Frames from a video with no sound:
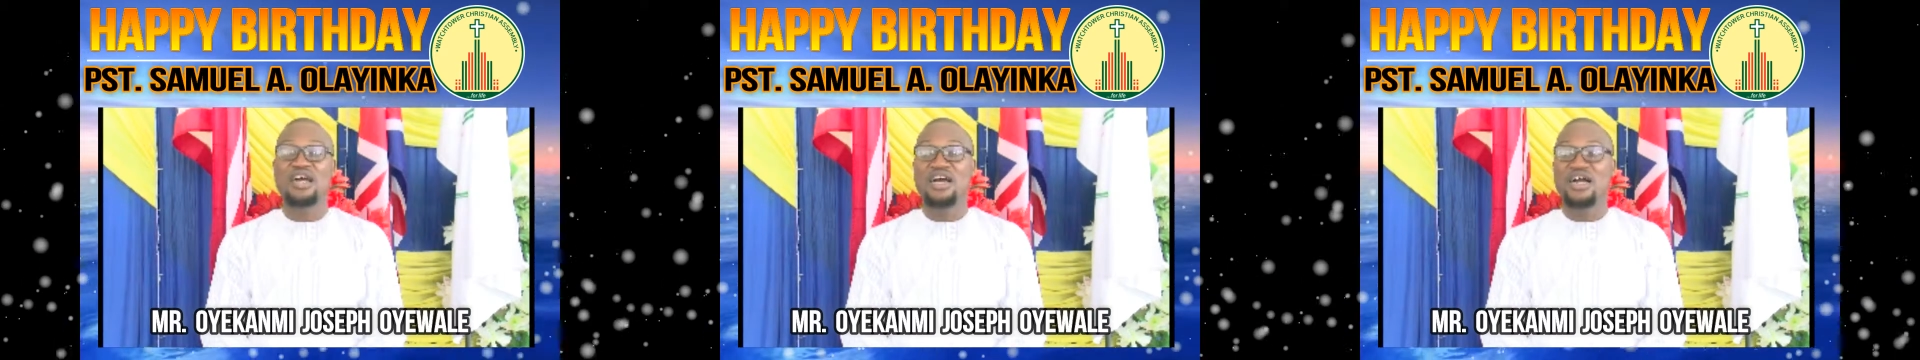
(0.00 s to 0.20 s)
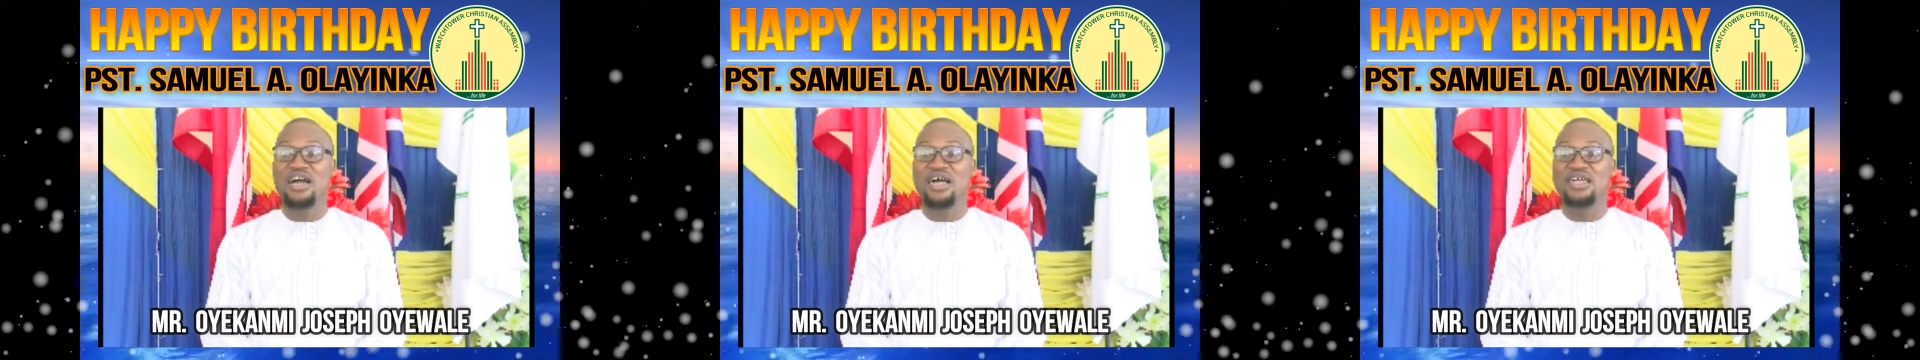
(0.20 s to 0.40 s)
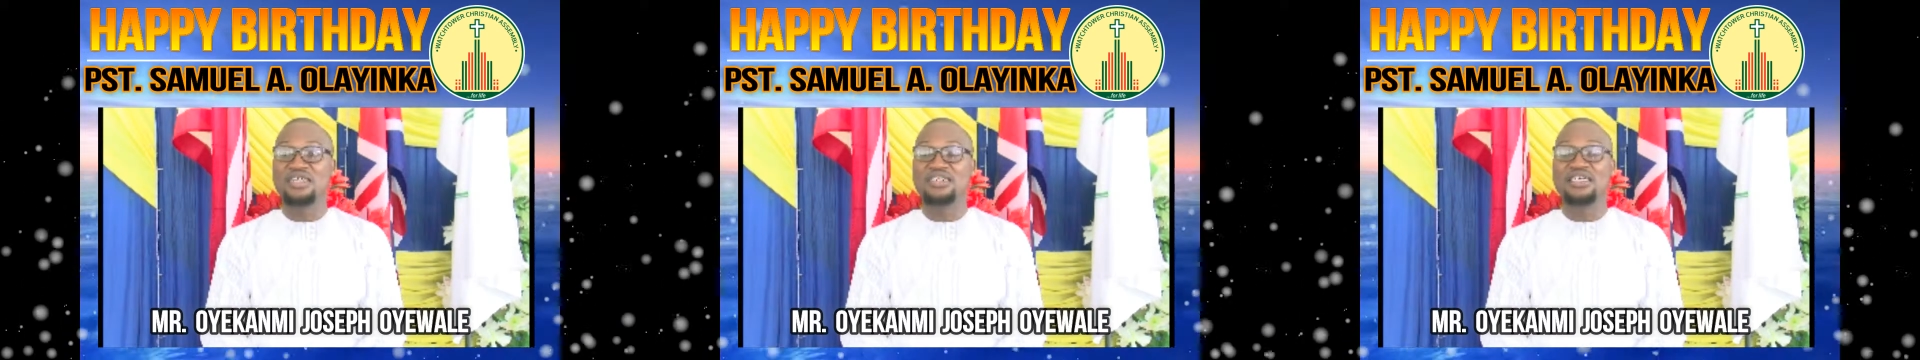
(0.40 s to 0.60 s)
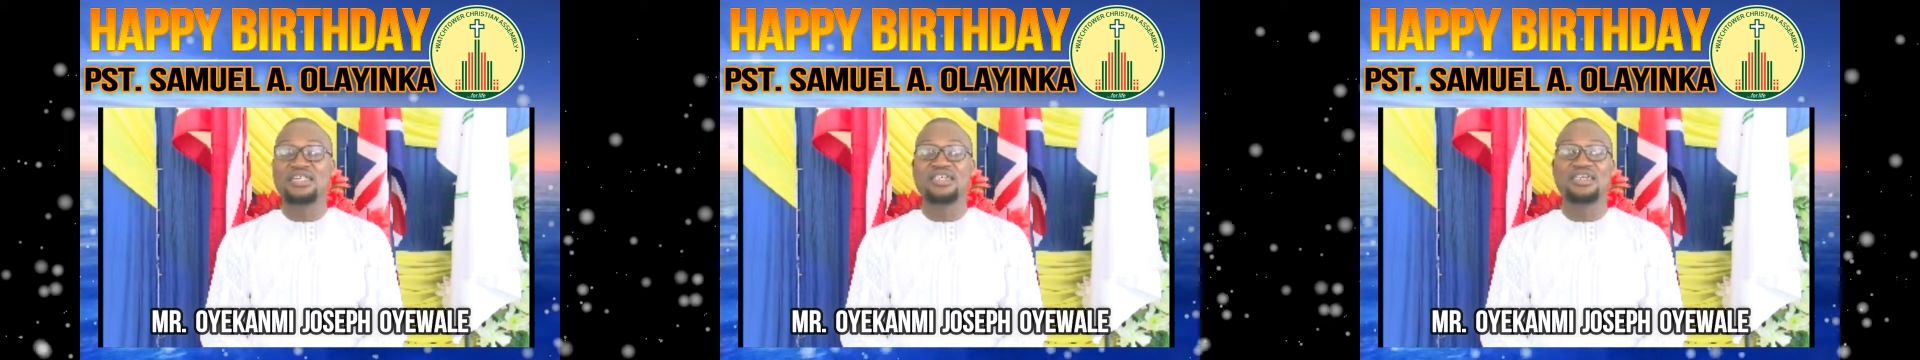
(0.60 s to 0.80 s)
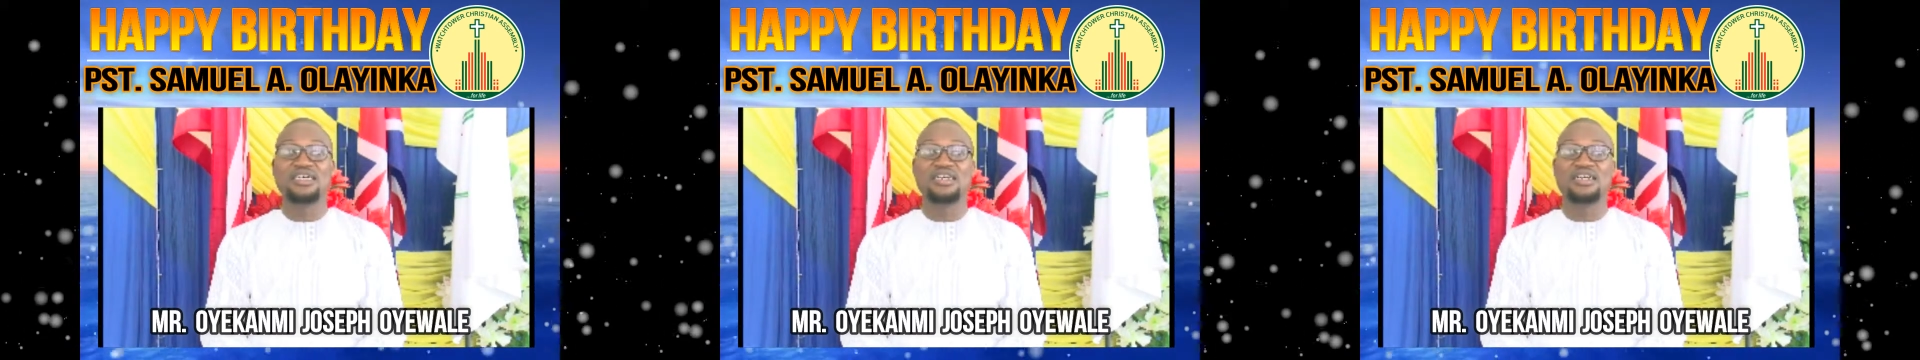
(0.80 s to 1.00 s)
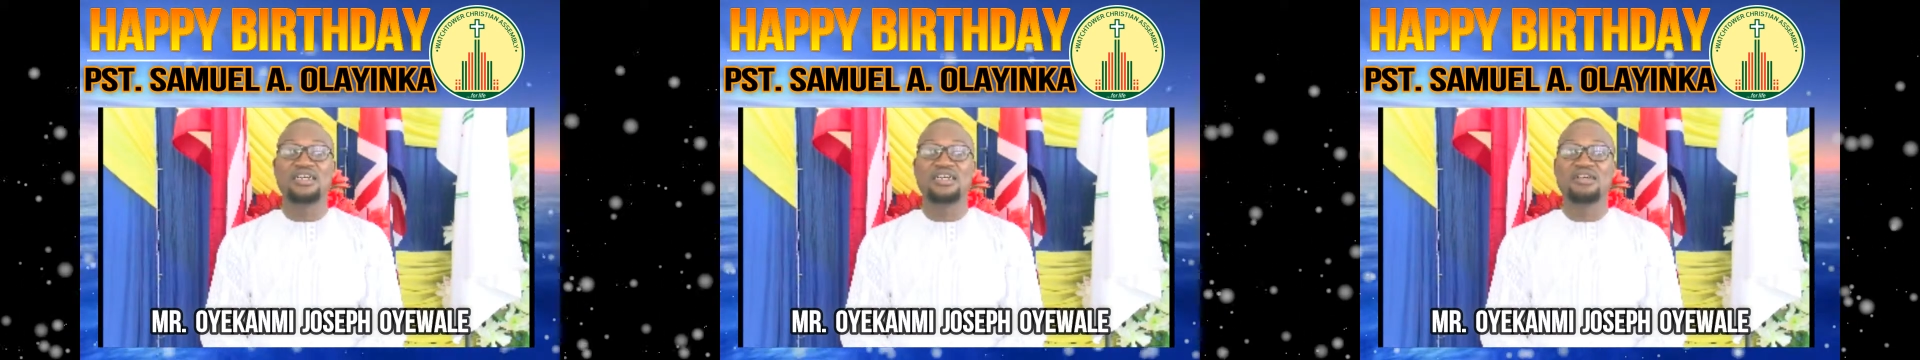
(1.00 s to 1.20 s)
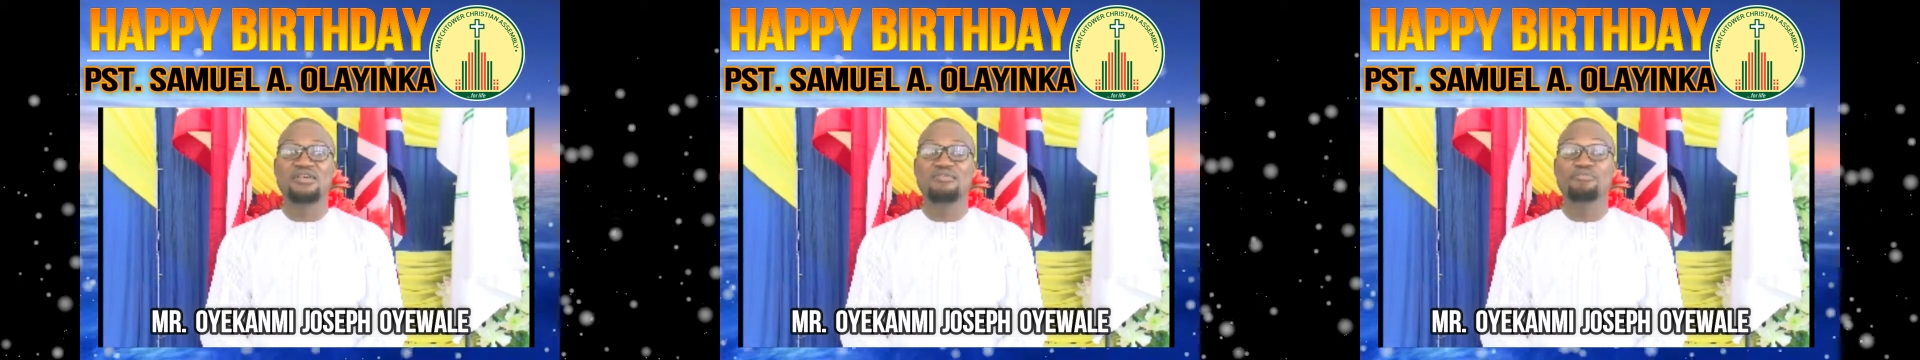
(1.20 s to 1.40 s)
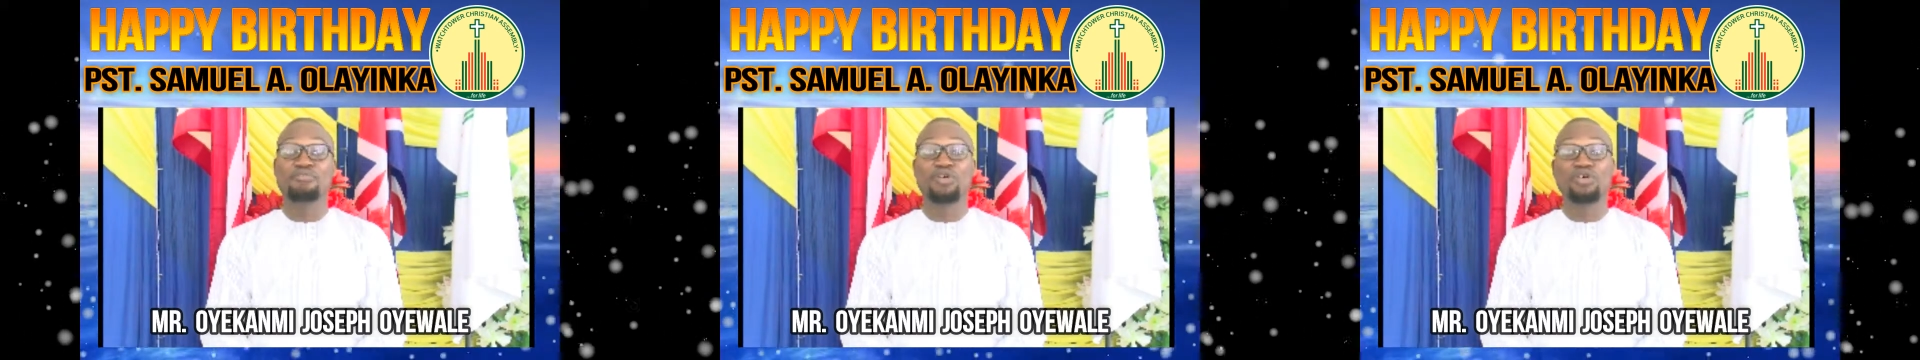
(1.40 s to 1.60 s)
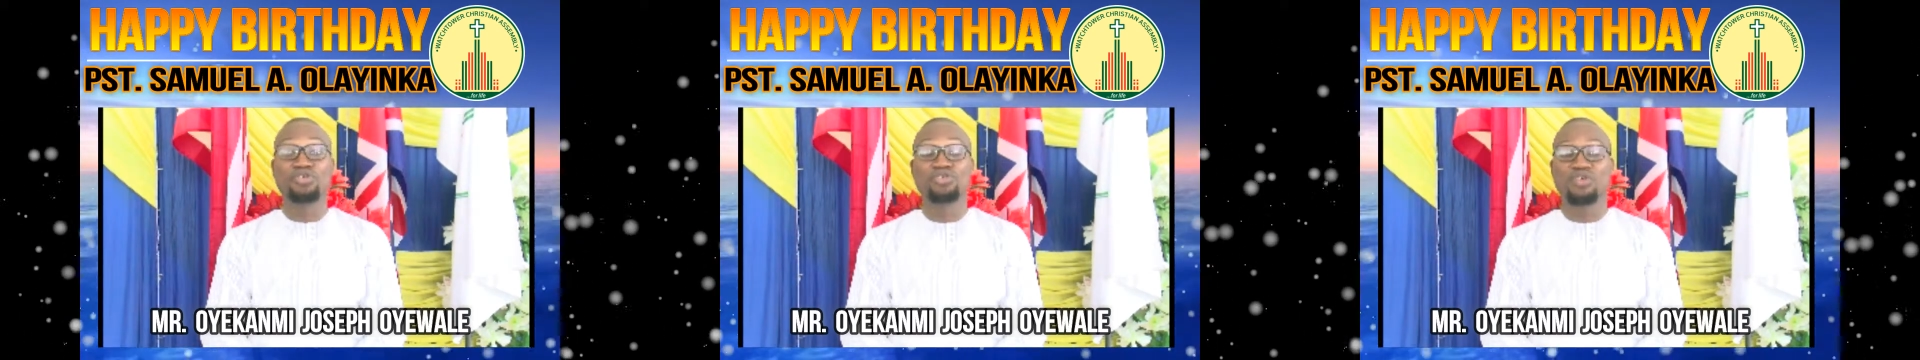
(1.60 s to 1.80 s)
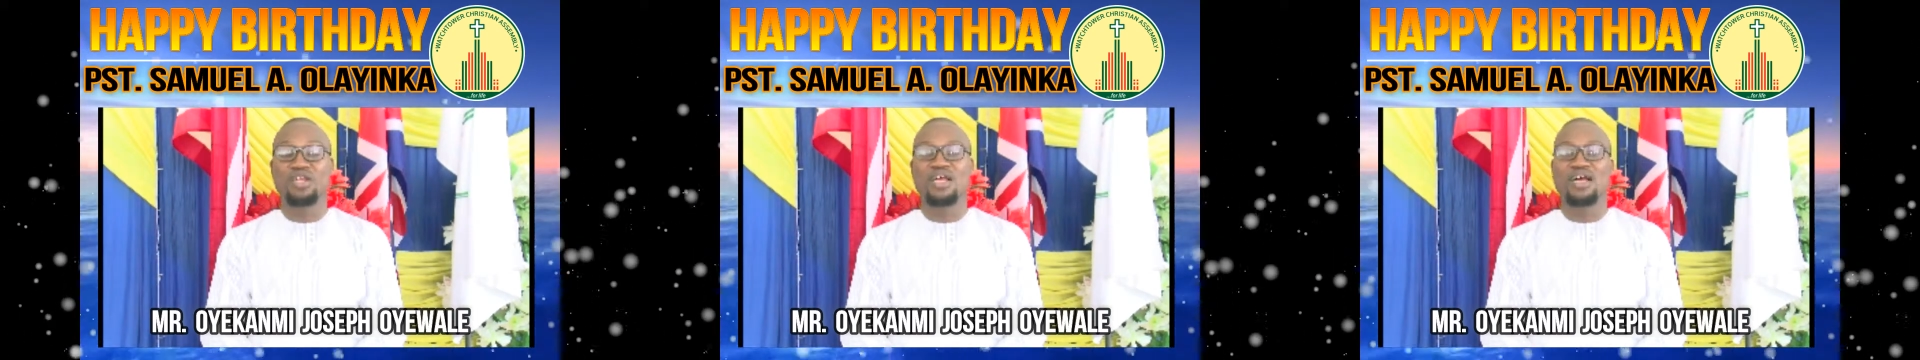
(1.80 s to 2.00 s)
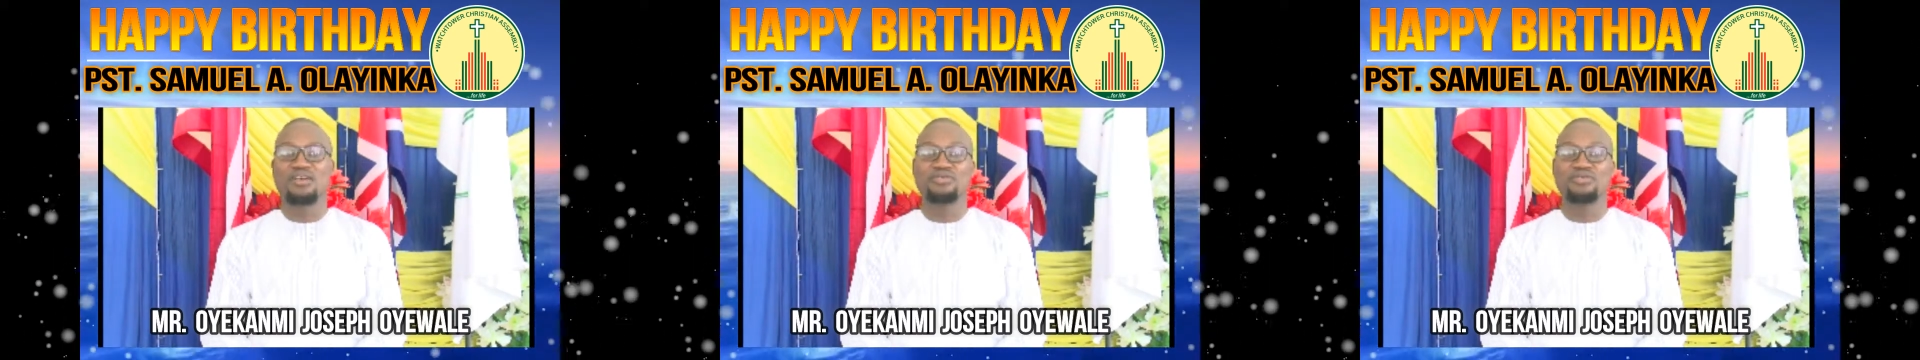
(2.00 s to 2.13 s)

and uh, Bro Shola,